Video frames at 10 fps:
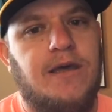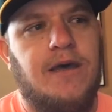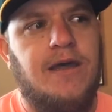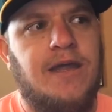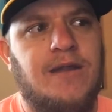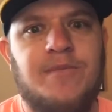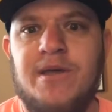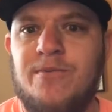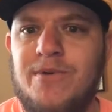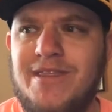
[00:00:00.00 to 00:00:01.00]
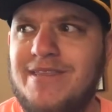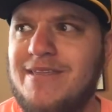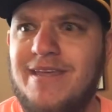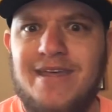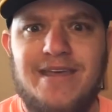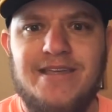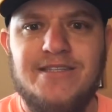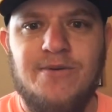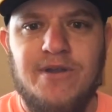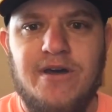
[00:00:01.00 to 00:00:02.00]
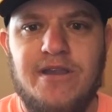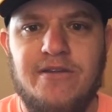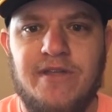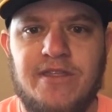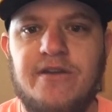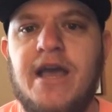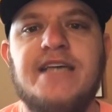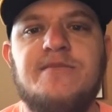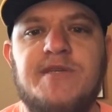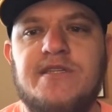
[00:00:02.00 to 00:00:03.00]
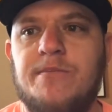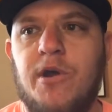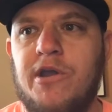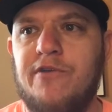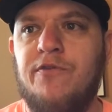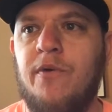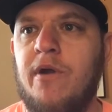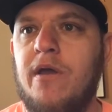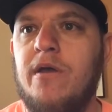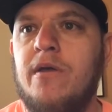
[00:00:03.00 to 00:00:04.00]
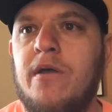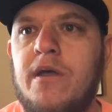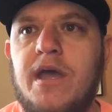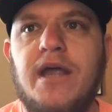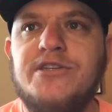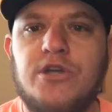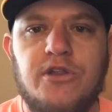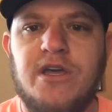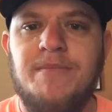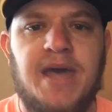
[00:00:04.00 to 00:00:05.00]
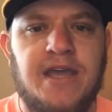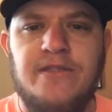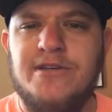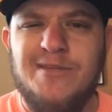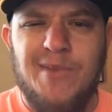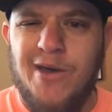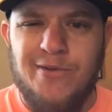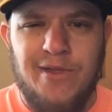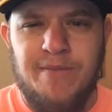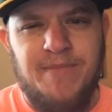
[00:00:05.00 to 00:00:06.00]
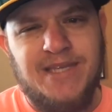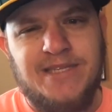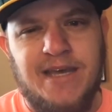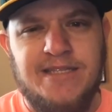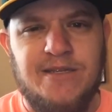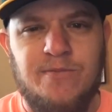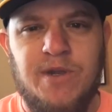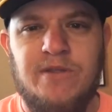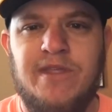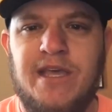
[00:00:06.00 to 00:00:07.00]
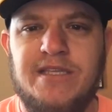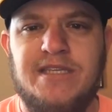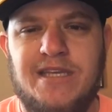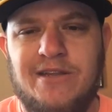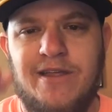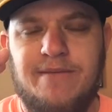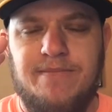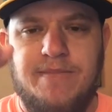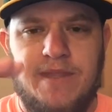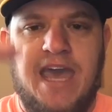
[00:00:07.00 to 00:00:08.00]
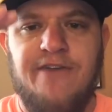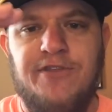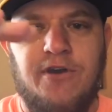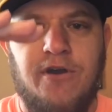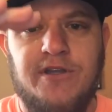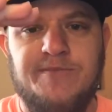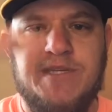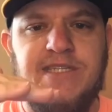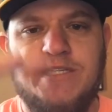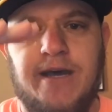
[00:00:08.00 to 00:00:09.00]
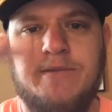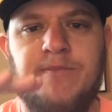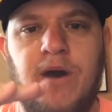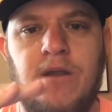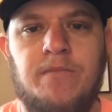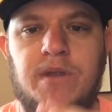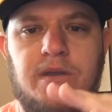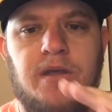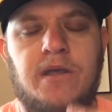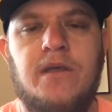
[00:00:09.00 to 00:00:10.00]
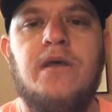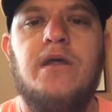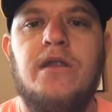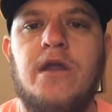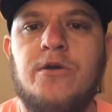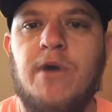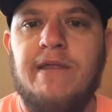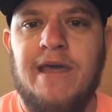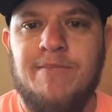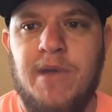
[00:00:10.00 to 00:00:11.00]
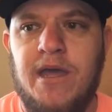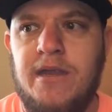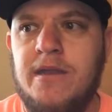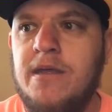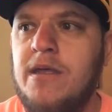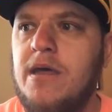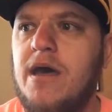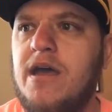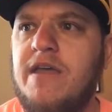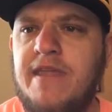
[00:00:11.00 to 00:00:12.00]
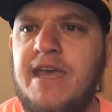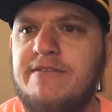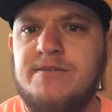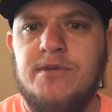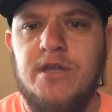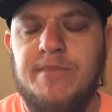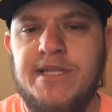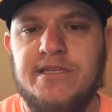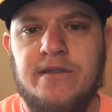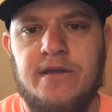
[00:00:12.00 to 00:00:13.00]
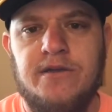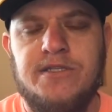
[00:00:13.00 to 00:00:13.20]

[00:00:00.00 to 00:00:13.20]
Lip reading: And I'm like, what the heck is going on here? Like, there has to be some market for it. And I start looking back, and there's some other like miscuts and weird things, like half the card is missing top to bottom, but none quite like mine. And they have some good bids on there.